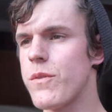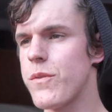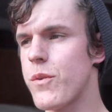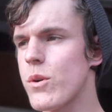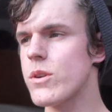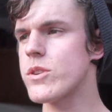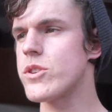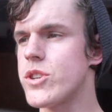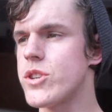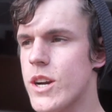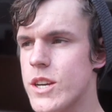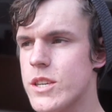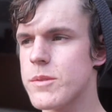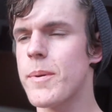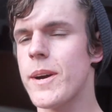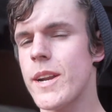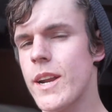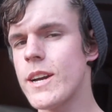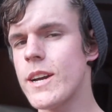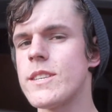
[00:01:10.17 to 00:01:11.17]
for just
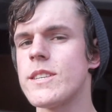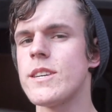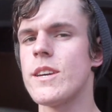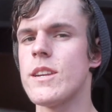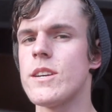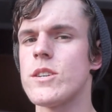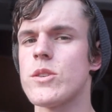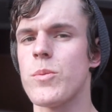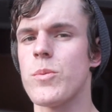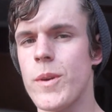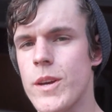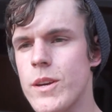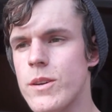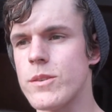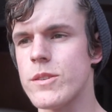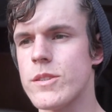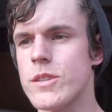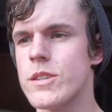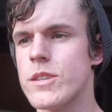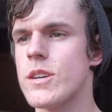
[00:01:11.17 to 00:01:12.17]
my 19 inch
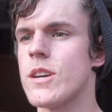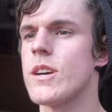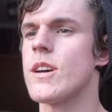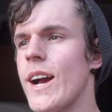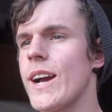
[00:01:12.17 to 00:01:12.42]
wheels,